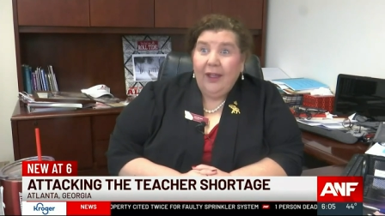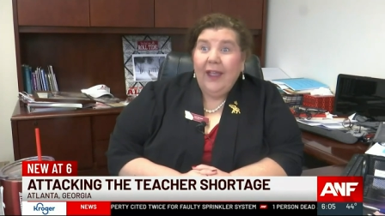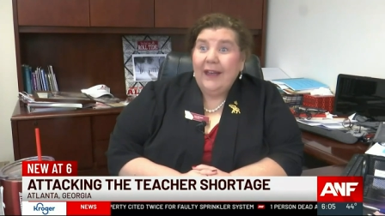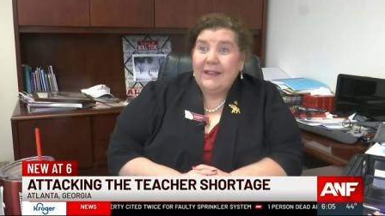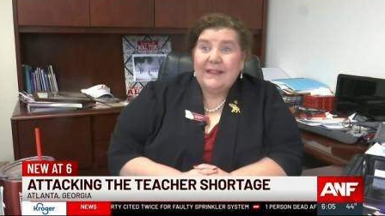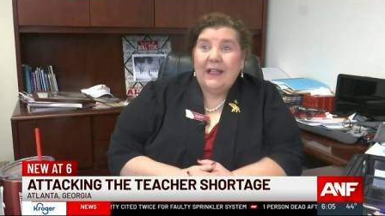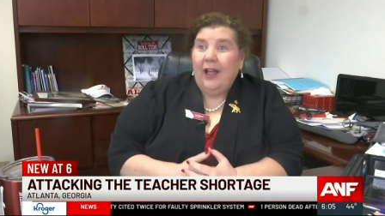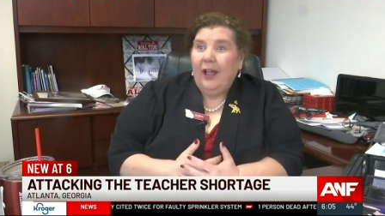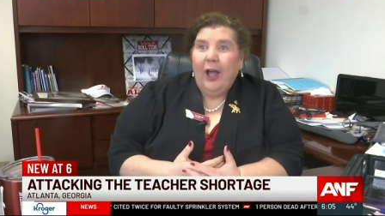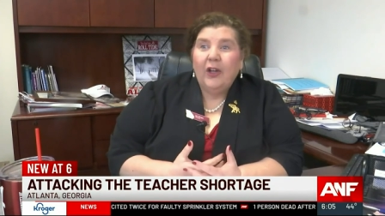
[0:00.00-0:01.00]
It is
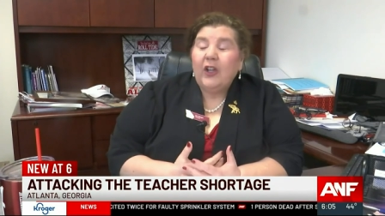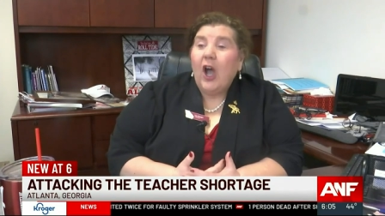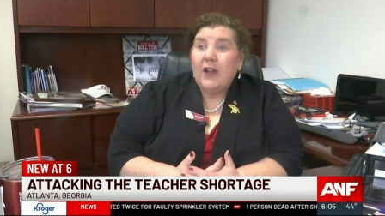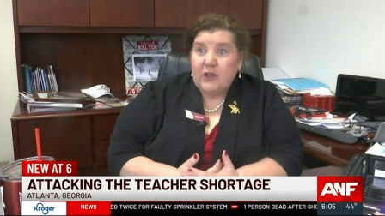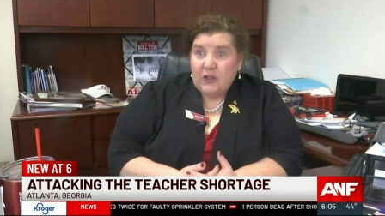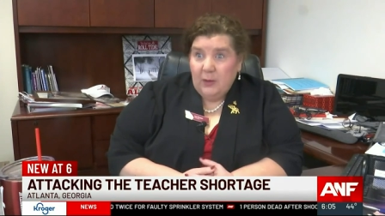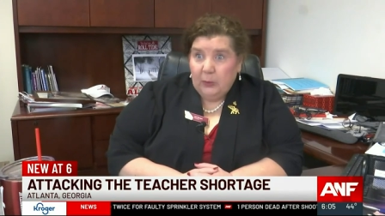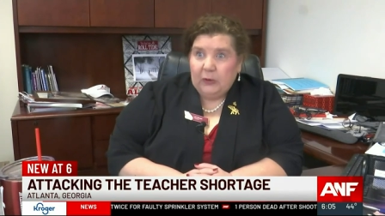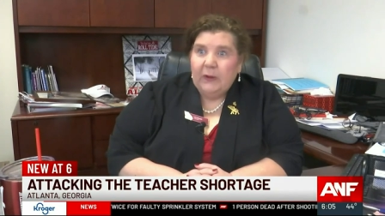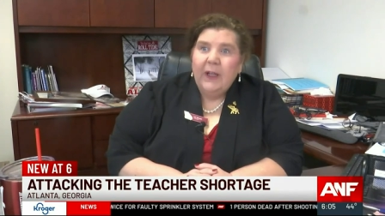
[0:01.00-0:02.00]
unconscionable.